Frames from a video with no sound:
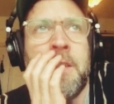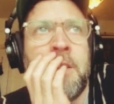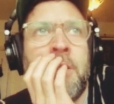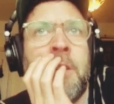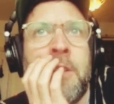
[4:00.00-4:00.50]
they
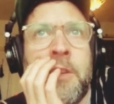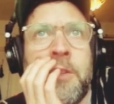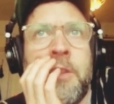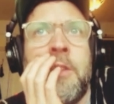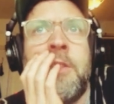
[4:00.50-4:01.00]
do these
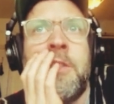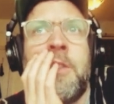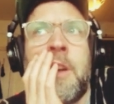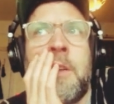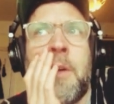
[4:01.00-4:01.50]
huge
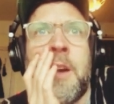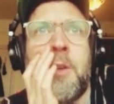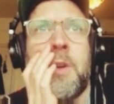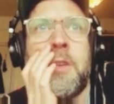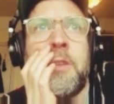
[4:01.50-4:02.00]
high
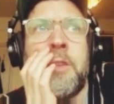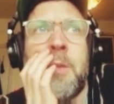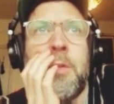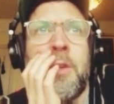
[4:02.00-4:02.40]
quality sample